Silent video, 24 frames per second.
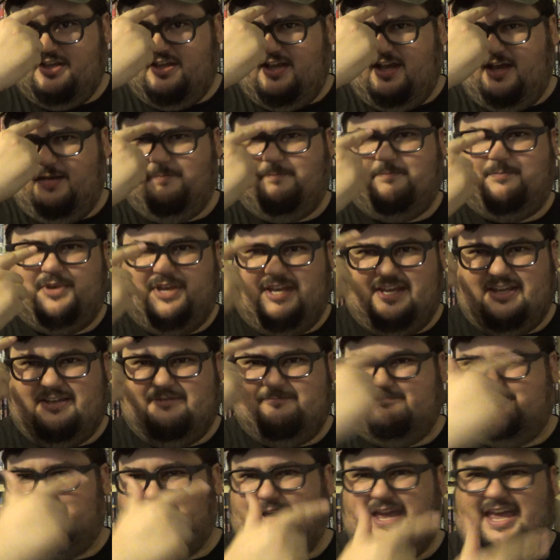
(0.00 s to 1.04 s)
a
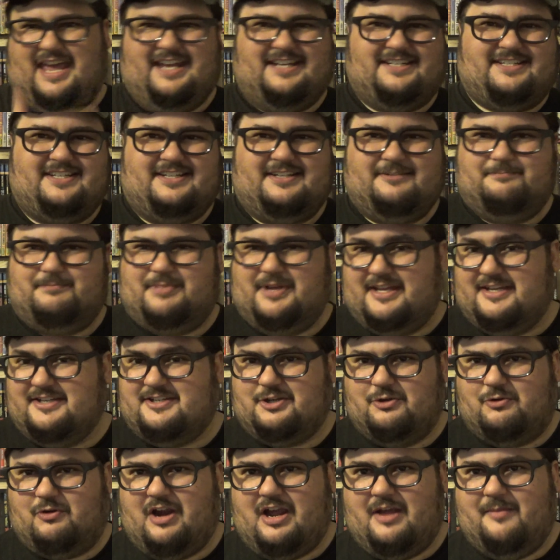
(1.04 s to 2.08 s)
big painted
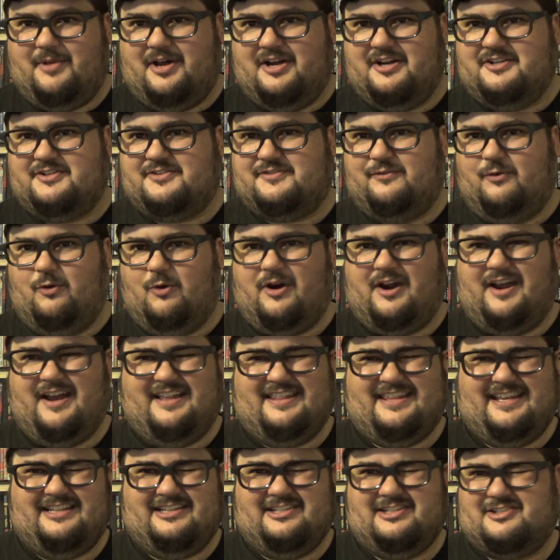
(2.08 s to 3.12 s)
pentagram on his
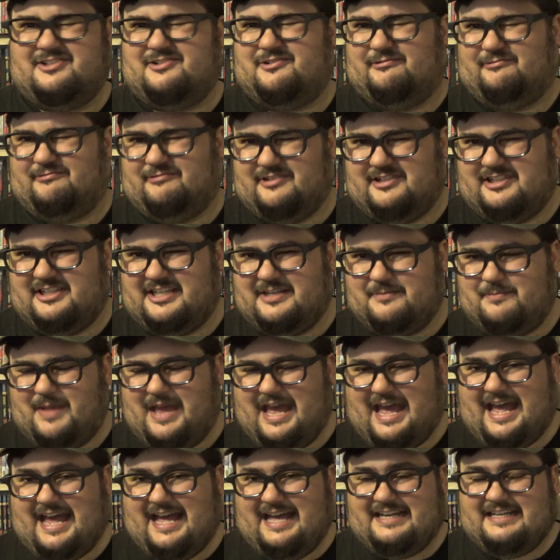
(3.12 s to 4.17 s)
forehead that looks really
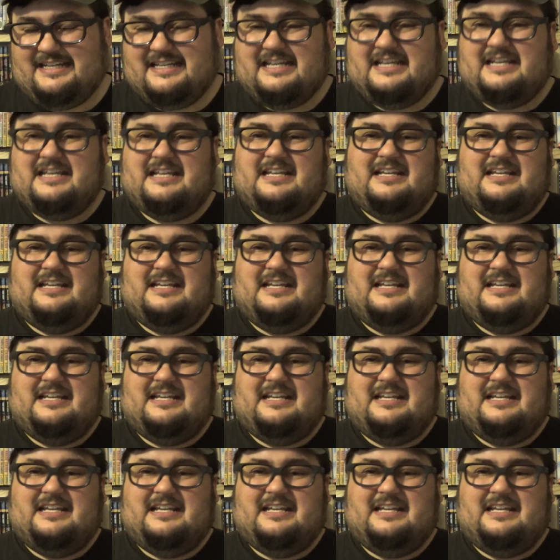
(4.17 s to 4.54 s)
bad.